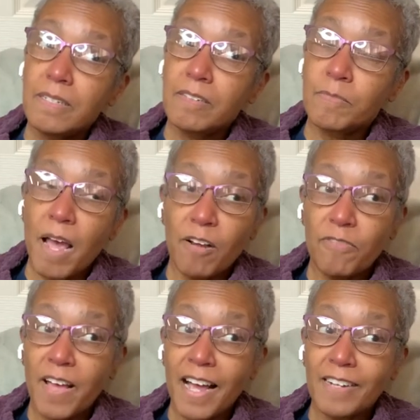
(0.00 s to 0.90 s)
as a matter of
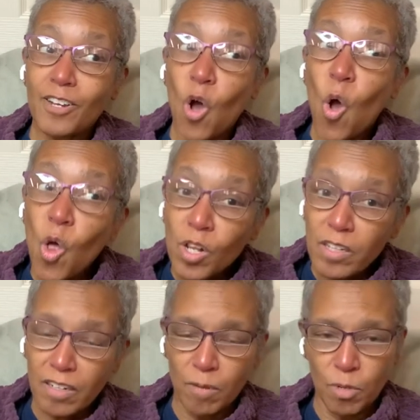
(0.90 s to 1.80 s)
fact,
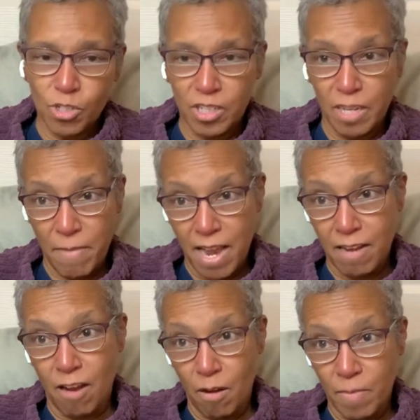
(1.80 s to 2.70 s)
all commercially
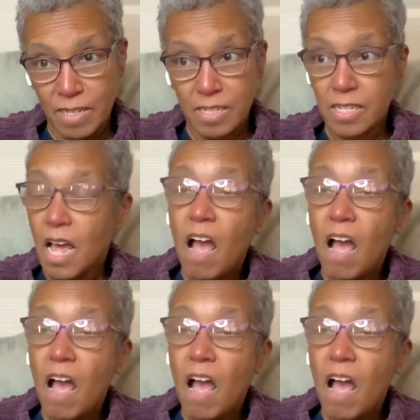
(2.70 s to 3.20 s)
made garments,